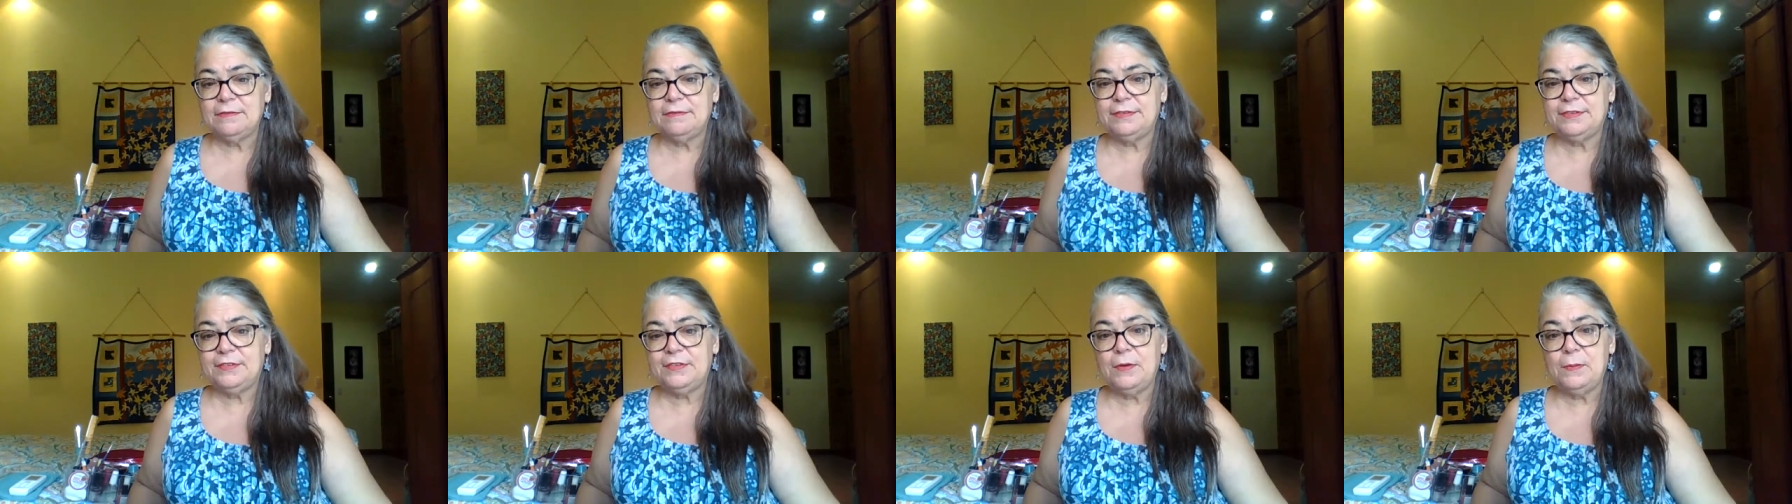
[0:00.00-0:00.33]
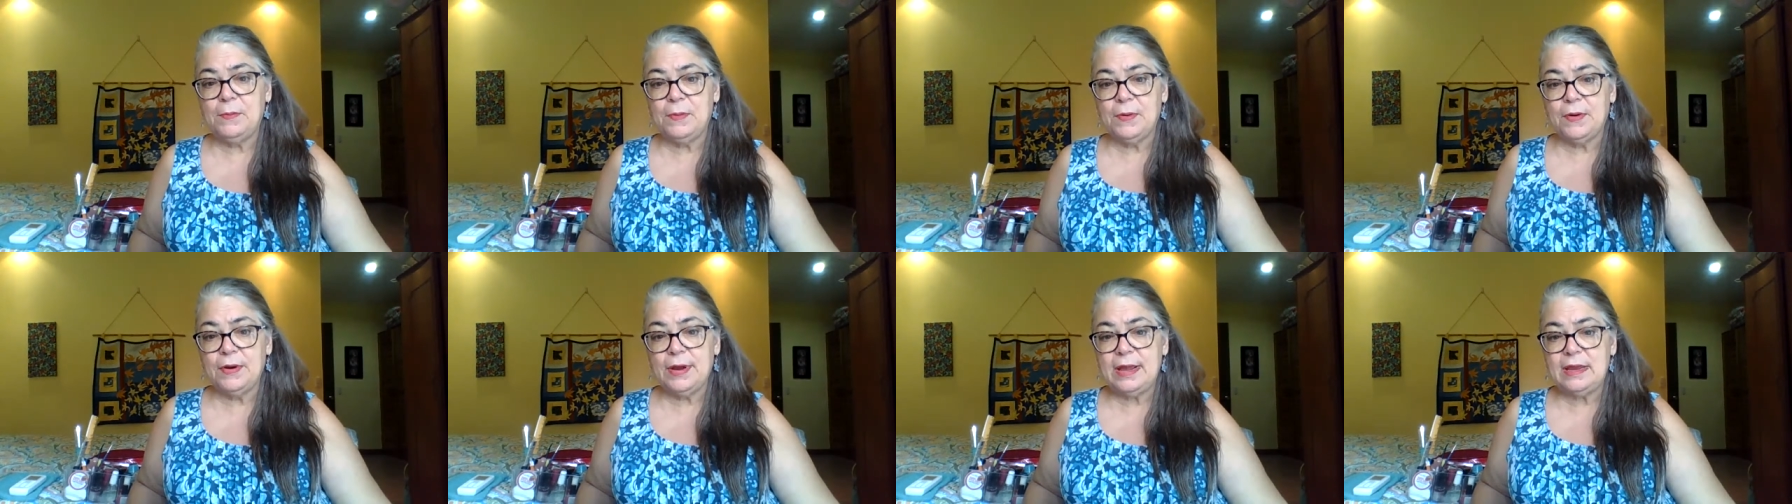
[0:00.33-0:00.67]
of
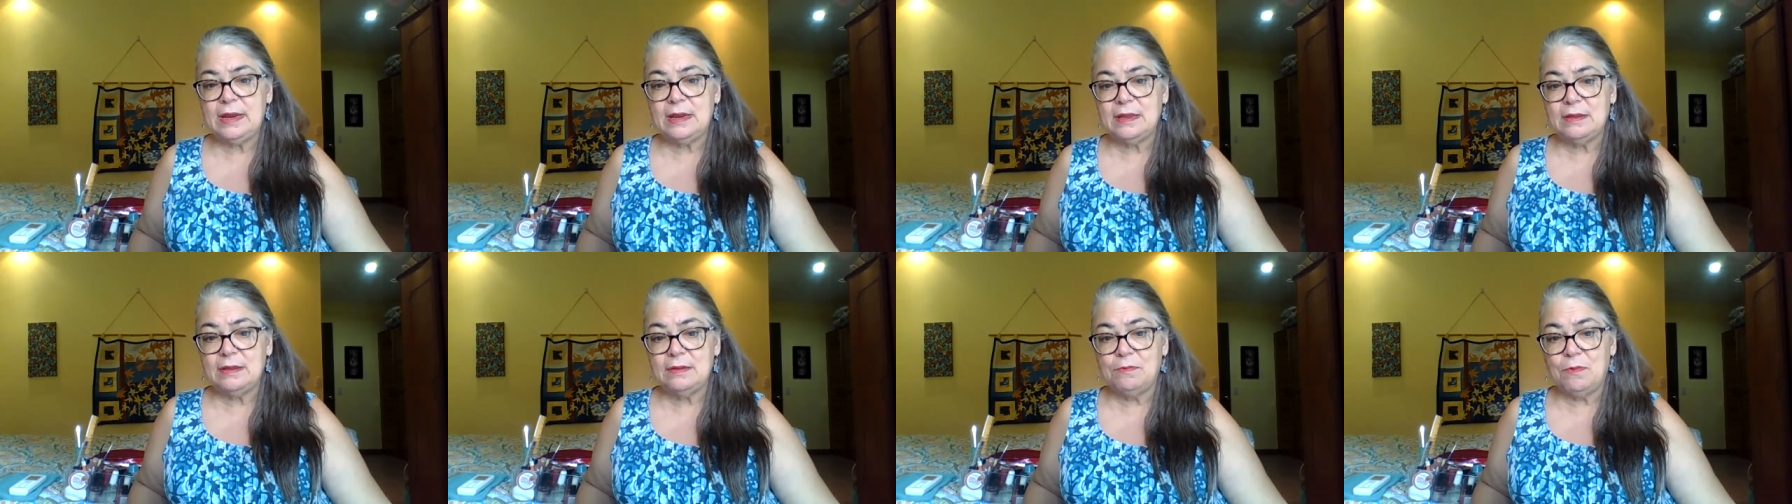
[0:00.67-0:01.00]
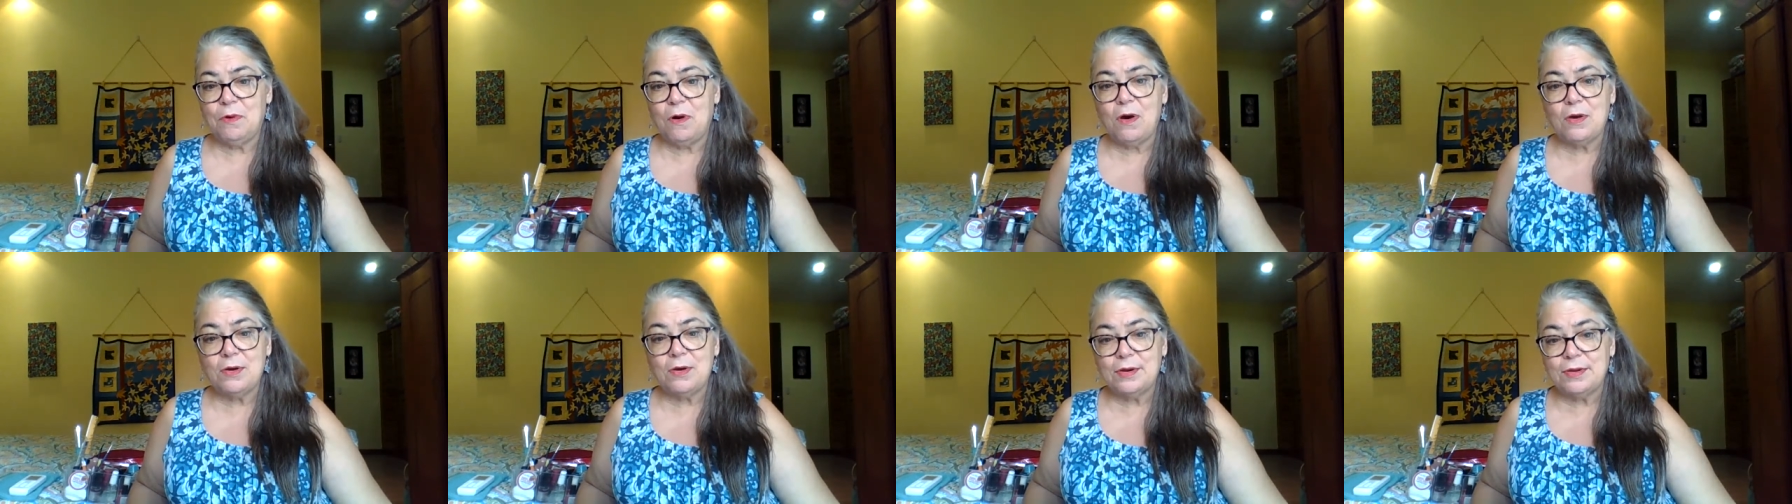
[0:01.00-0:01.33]
superheated
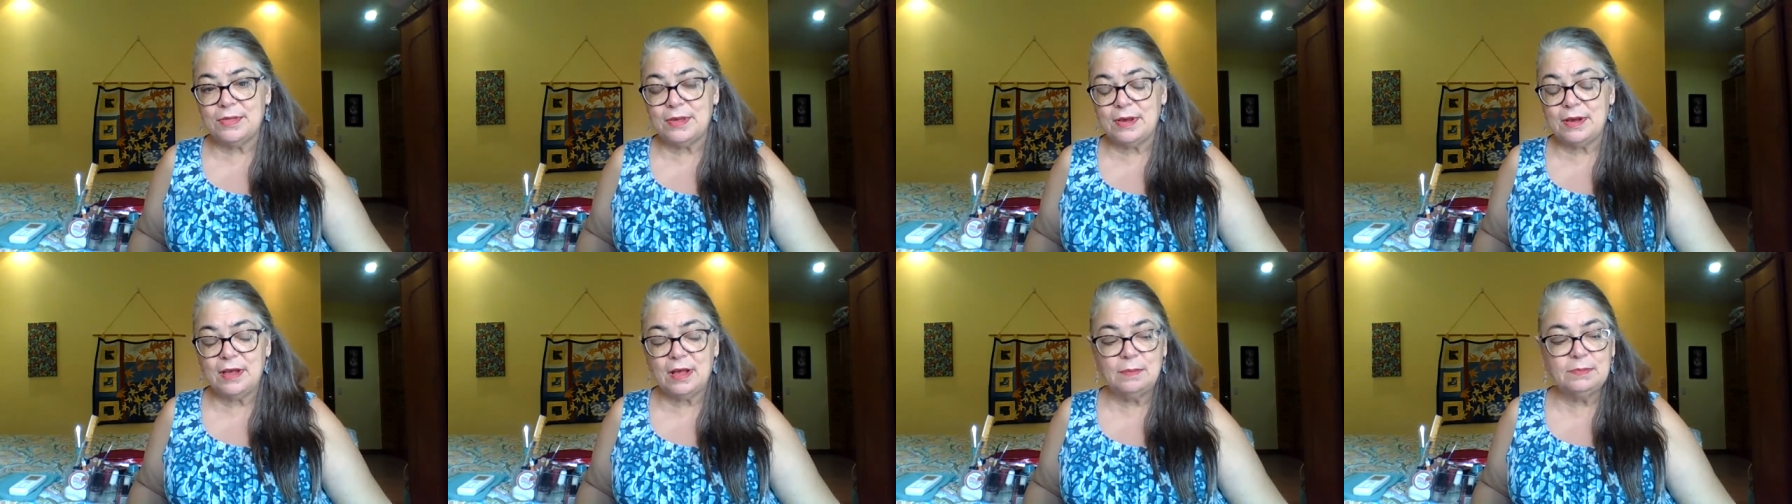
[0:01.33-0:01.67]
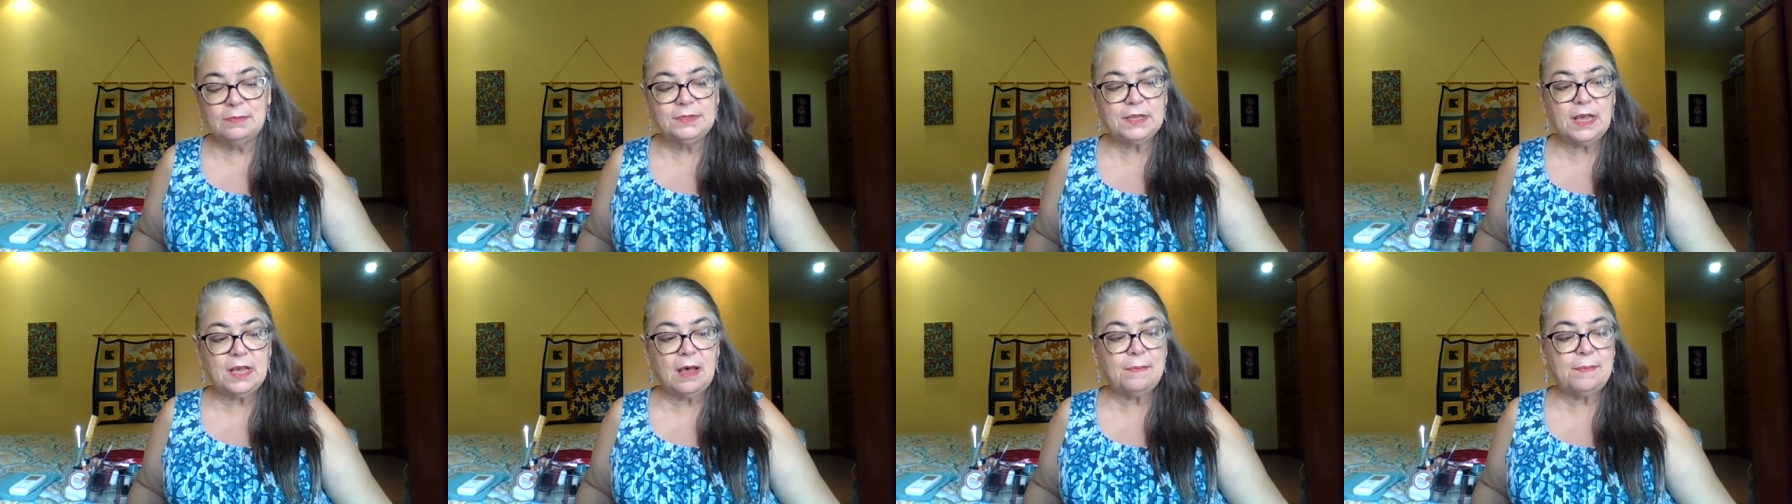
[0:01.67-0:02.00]
water that
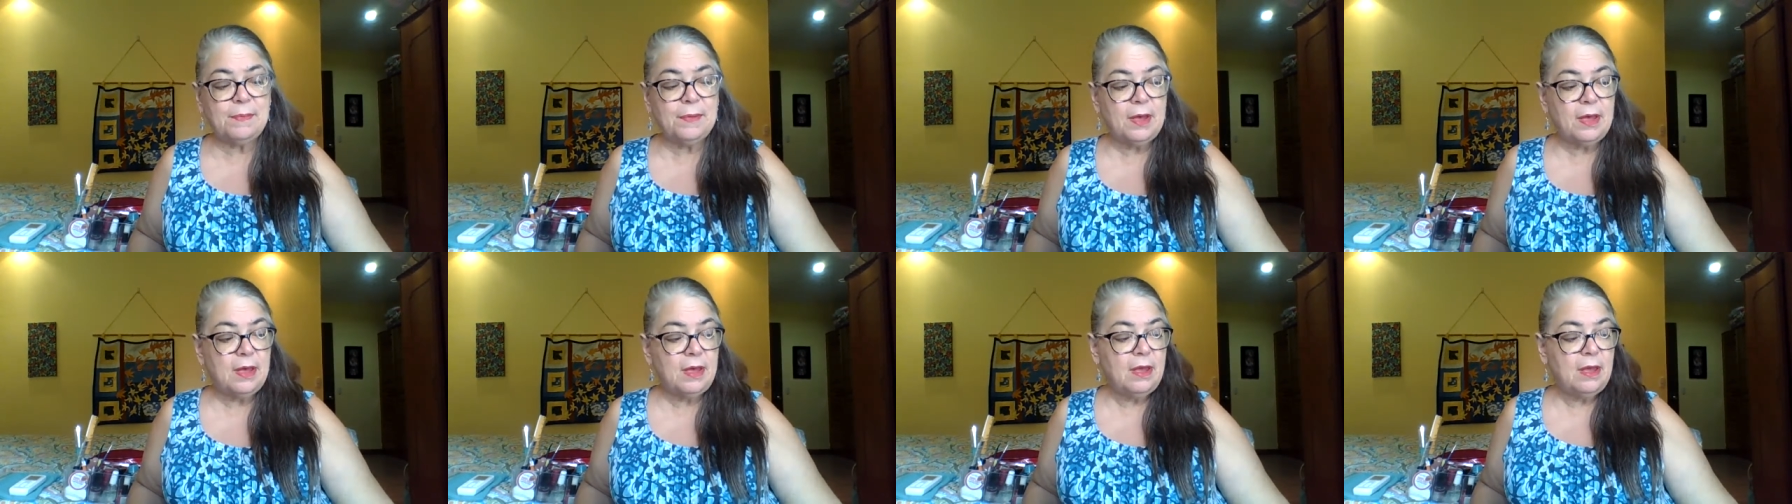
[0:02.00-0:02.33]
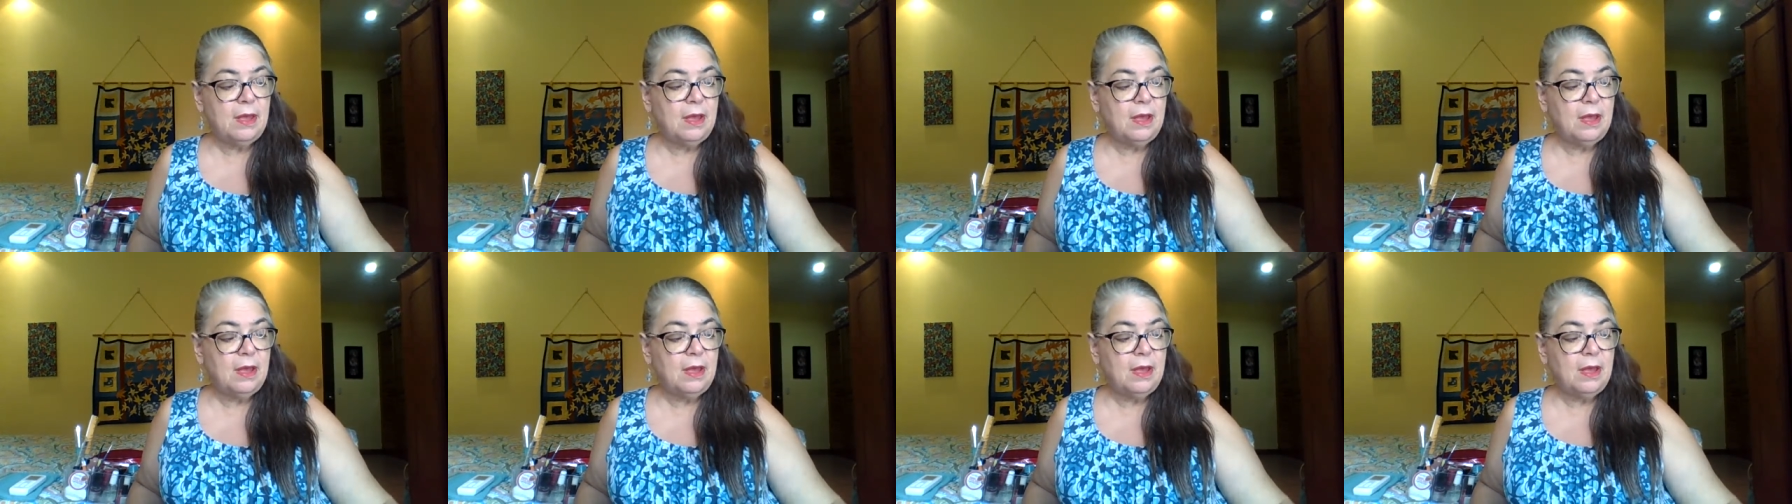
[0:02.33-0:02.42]
comes up